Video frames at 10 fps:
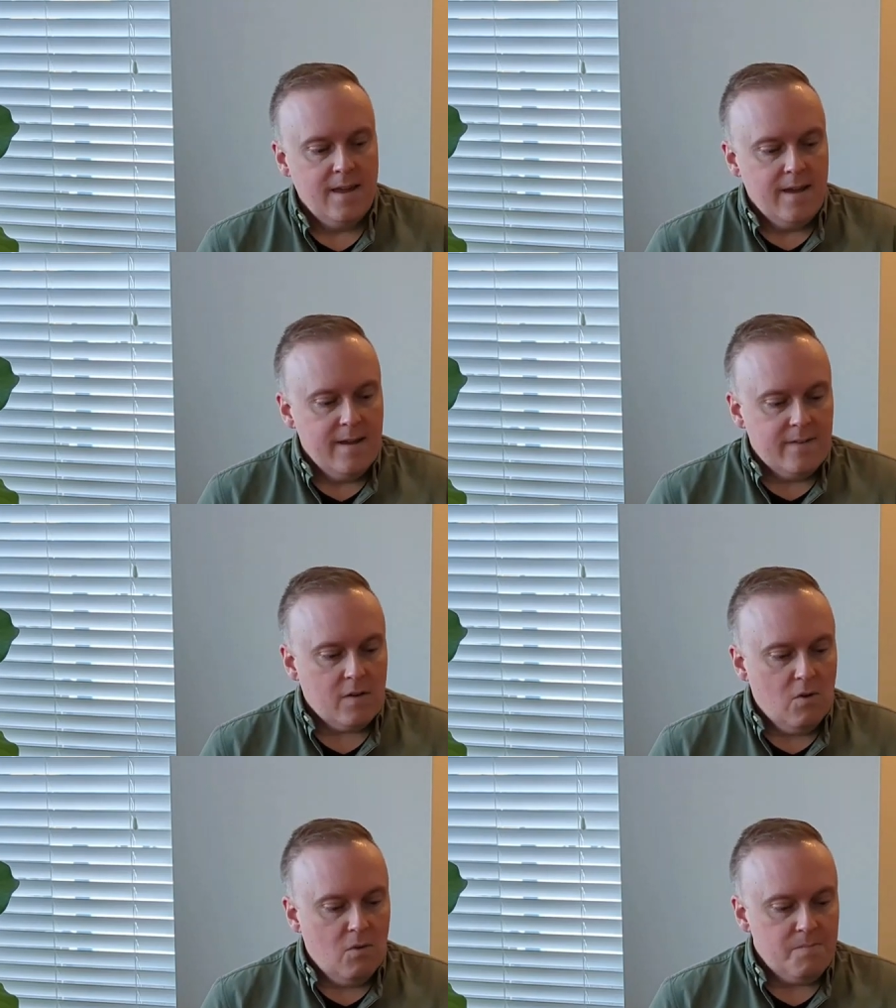
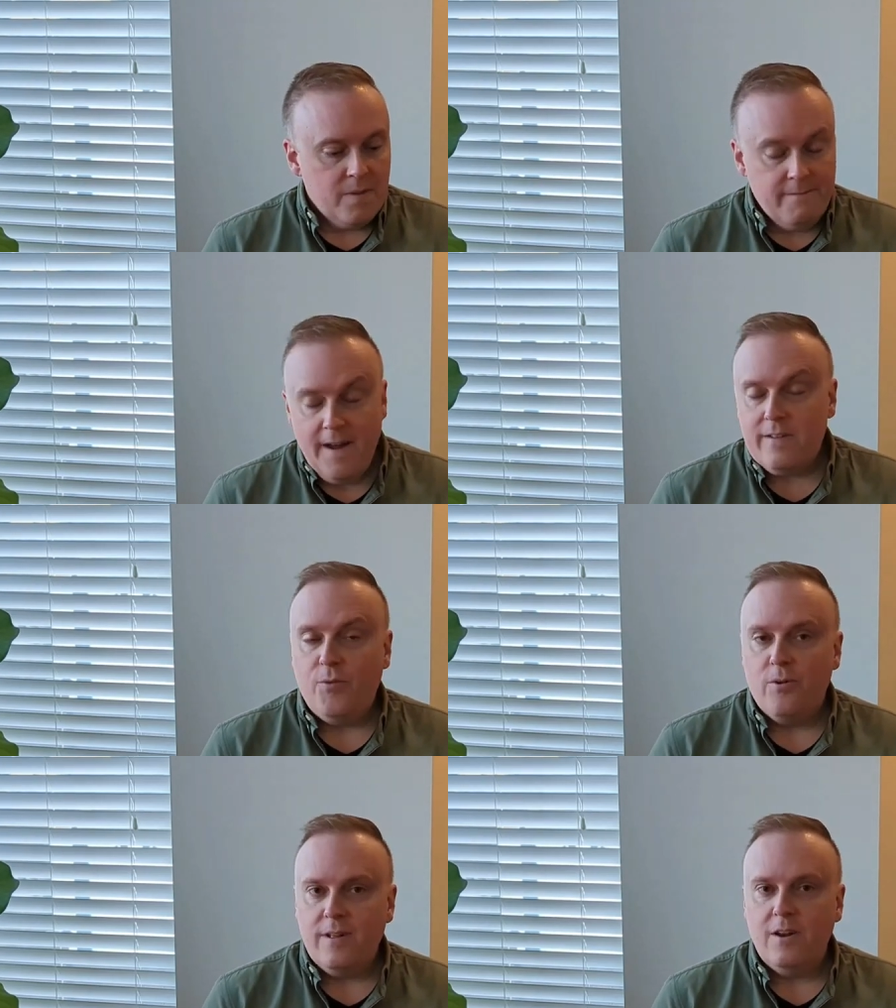So fast forward
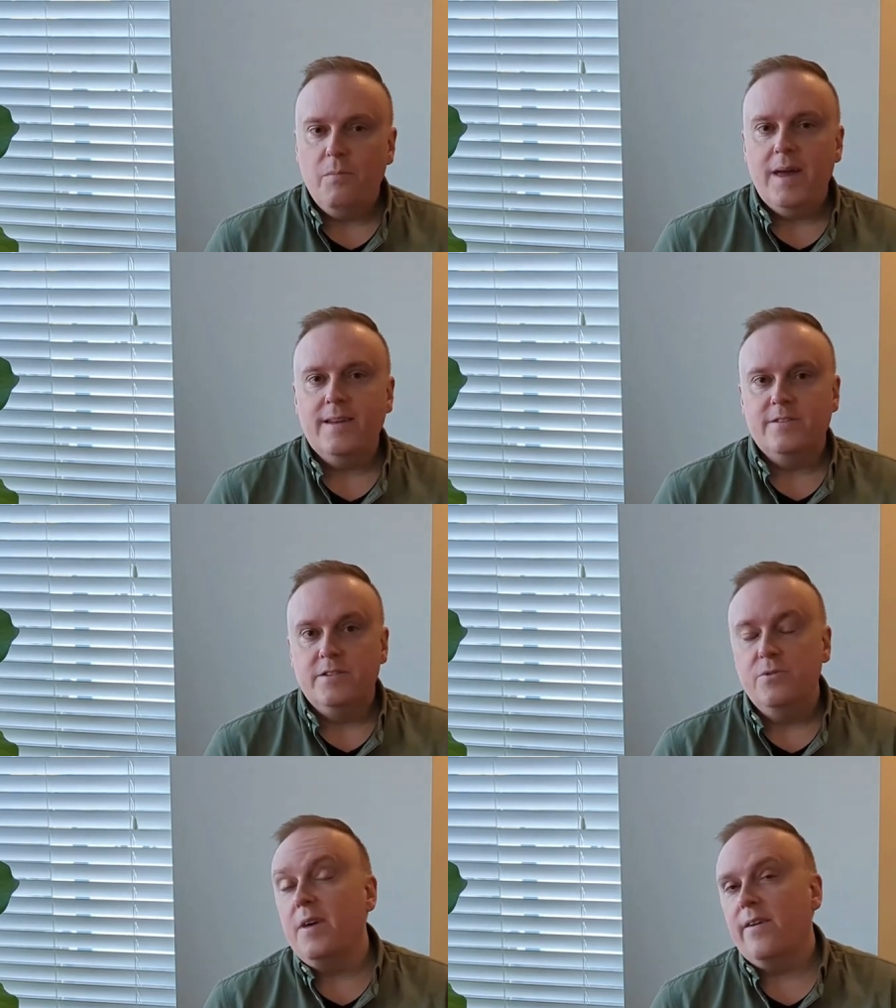a little bit to
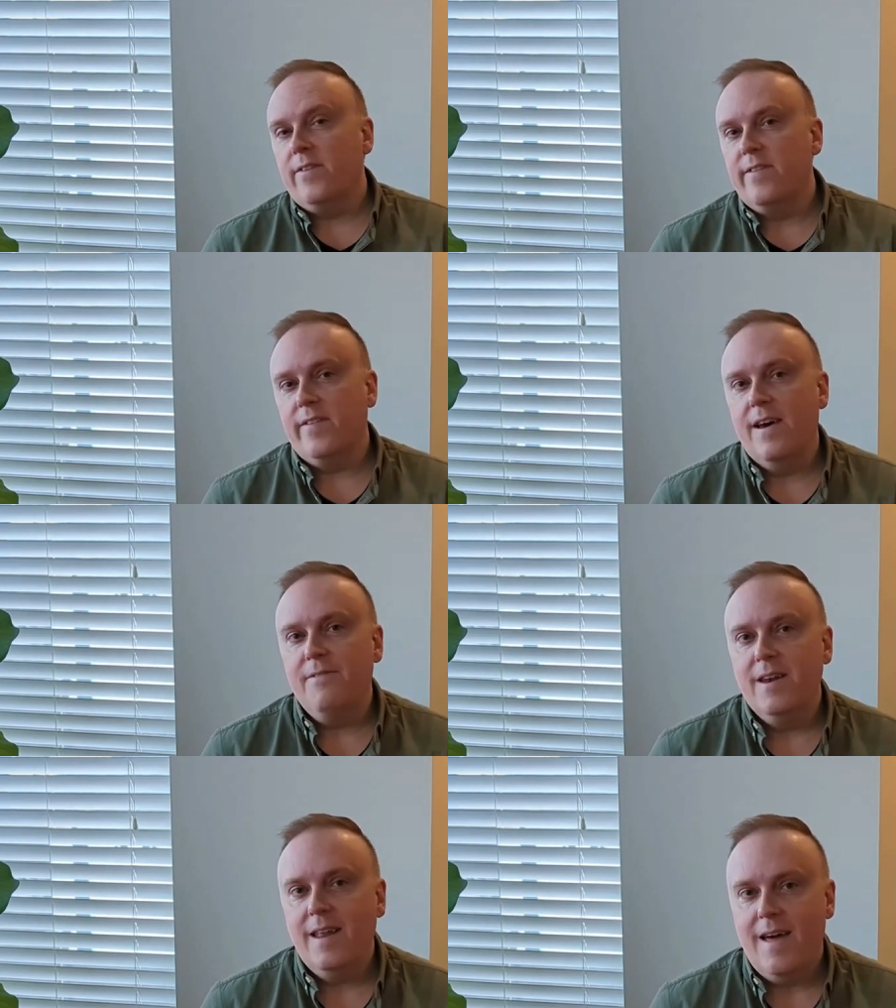
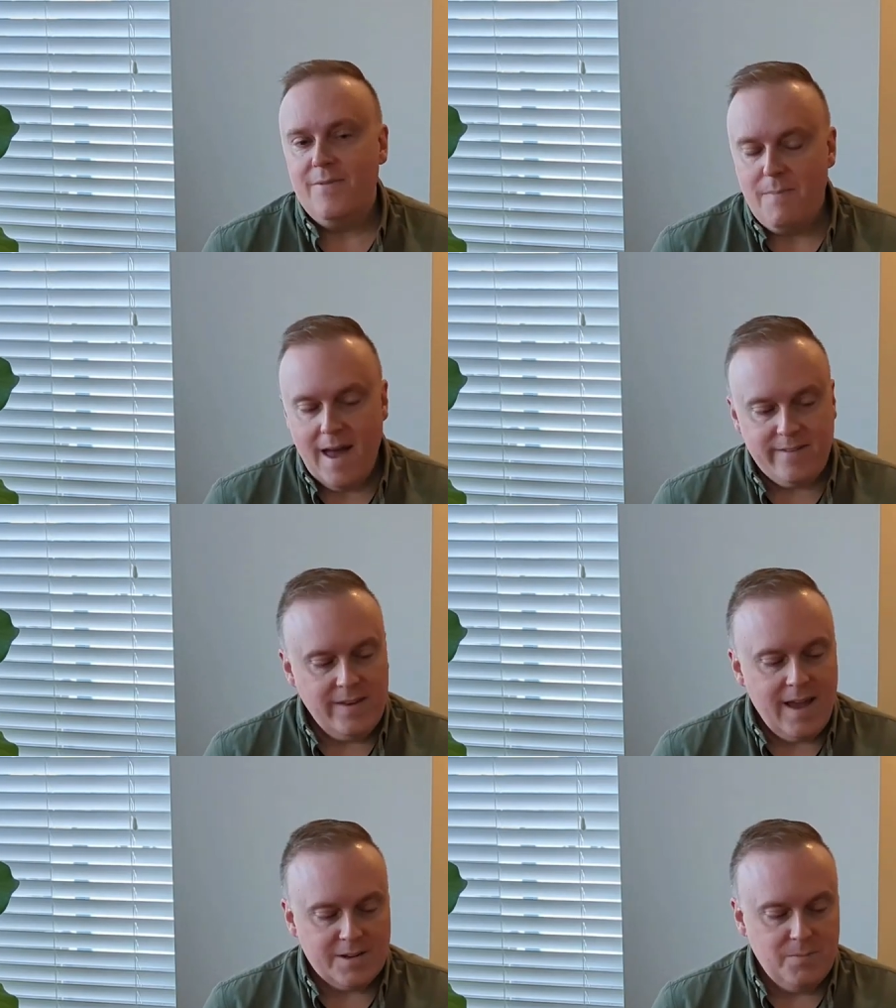2007, and Masi
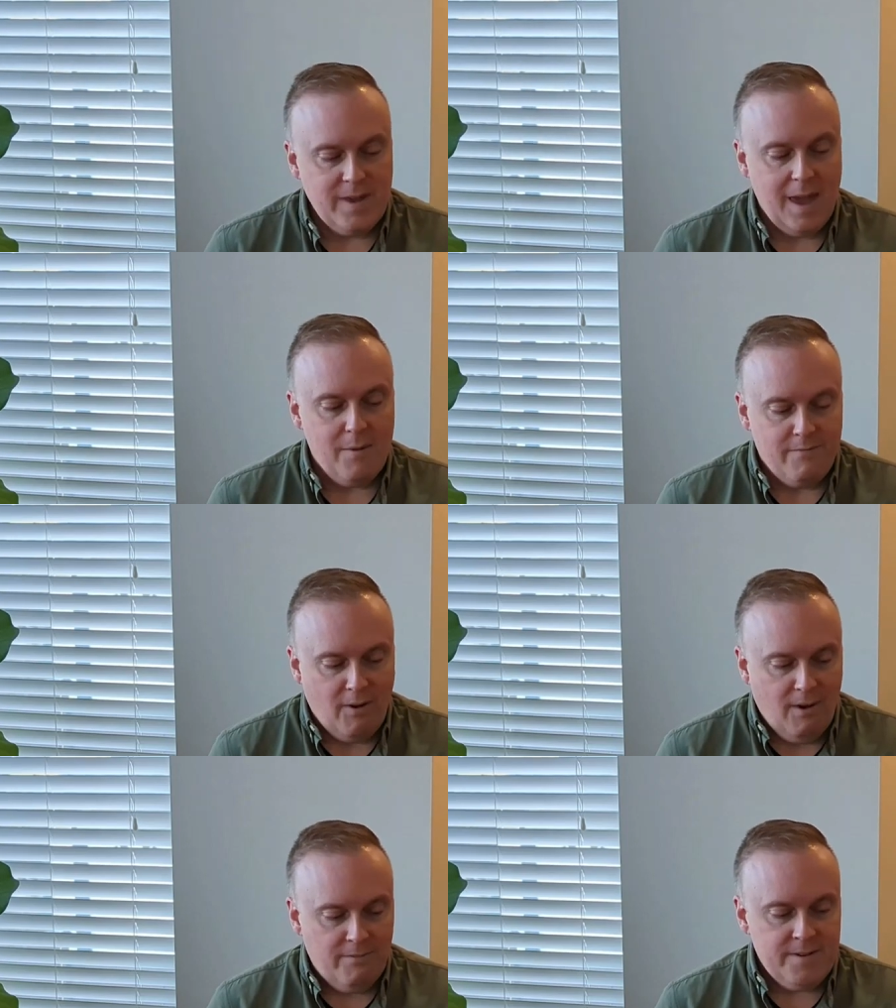actually became
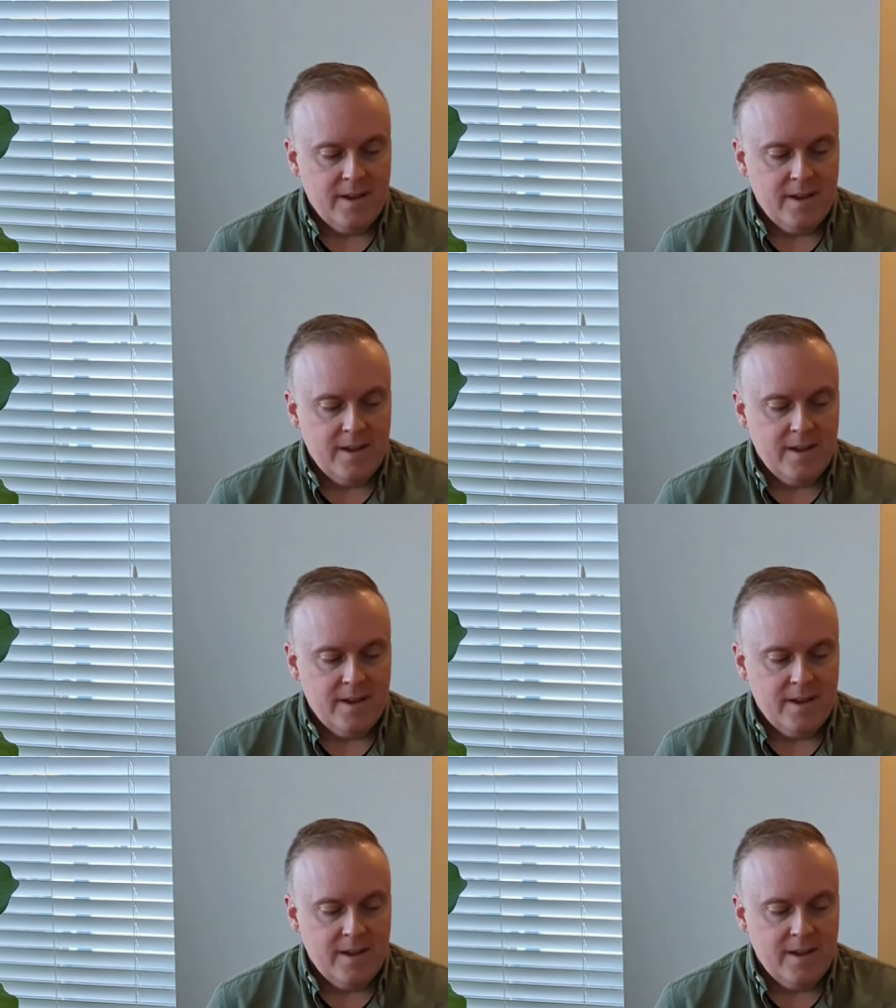involved.